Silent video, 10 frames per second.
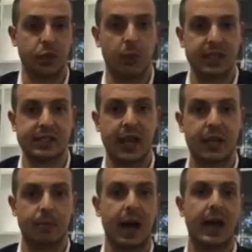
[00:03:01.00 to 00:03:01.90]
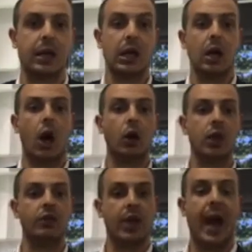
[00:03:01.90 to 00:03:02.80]
You might say to them, hey, I'll
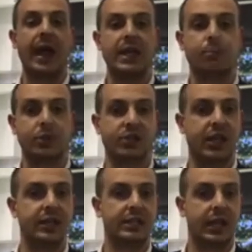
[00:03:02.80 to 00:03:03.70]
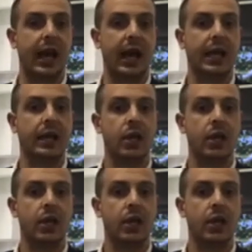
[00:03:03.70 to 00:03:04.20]
give you 80% today.